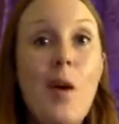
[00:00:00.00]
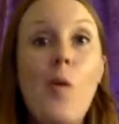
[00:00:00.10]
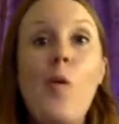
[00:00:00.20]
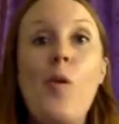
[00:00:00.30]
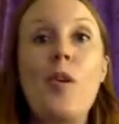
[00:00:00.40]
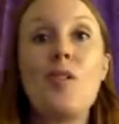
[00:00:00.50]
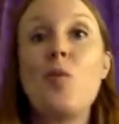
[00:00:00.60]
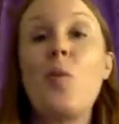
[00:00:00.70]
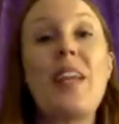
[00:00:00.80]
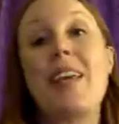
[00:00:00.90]
or to
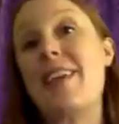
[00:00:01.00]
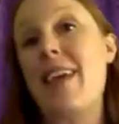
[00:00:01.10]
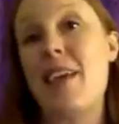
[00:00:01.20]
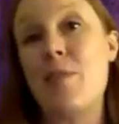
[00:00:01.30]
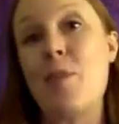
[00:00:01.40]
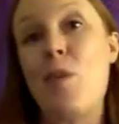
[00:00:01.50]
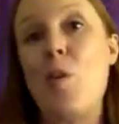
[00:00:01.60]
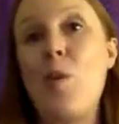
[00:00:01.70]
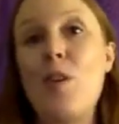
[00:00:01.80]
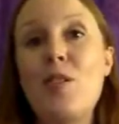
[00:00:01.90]
win a game,
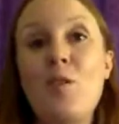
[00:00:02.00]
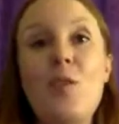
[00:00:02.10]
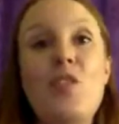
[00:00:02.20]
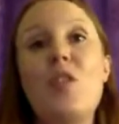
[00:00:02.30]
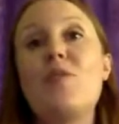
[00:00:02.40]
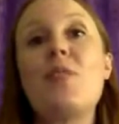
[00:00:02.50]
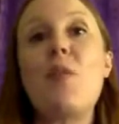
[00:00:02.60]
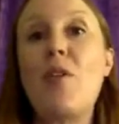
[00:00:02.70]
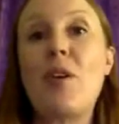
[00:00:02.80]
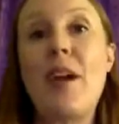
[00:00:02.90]
or to achieve some
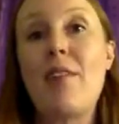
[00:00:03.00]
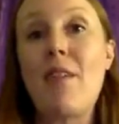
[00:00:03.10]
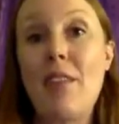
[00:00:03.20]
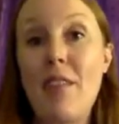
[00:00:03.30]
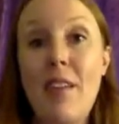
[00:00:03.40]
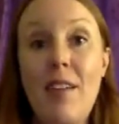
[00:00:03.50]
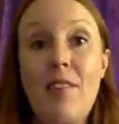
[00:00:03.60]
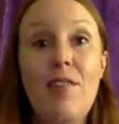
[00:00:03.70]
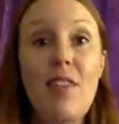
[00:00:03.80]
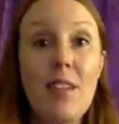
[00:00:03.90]
other kind of athletic
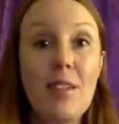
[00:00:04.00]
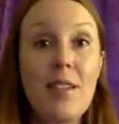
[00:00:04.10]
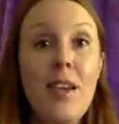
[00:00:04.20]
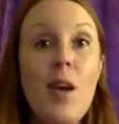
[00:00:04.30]
feat.